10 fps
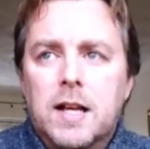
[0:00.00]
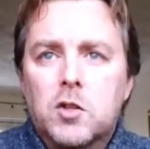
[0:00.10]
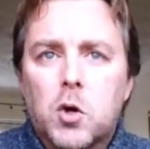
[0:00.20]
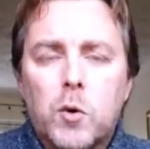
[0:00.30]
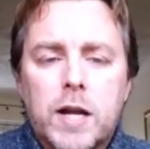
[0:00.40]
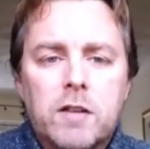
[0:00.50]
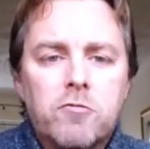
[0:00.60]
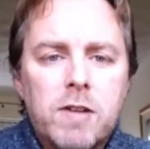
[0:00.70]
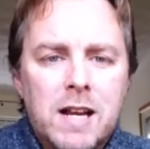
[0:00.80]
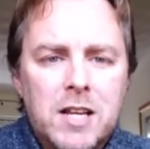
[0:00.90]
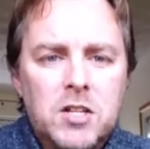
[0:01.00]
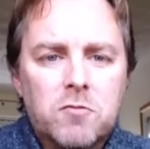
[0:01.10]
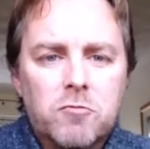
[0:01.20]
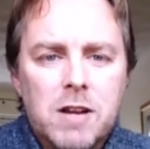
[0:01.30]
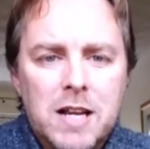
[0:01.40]
talking
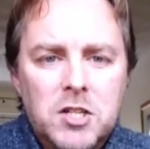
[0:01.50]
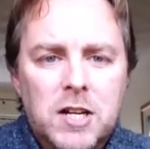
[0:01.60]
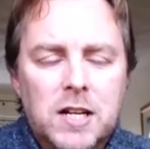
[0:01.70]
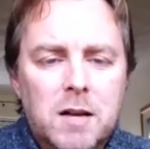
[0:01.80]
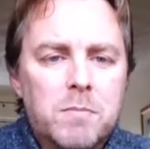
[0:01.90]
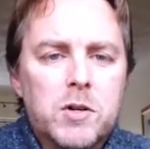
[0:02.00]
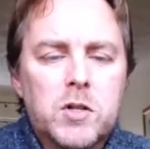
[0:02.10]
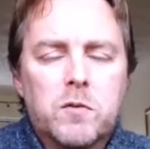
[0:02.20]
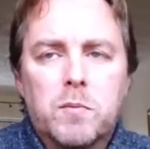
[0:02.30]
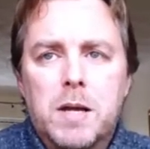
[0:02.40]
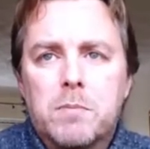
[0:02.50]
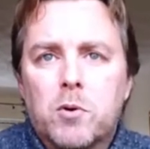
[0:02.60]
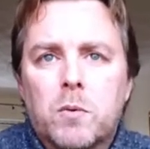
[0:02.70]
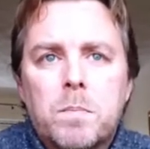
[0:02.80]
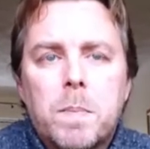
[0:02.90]
realistic numbers for
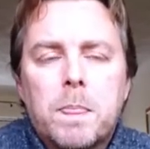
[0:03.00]
people.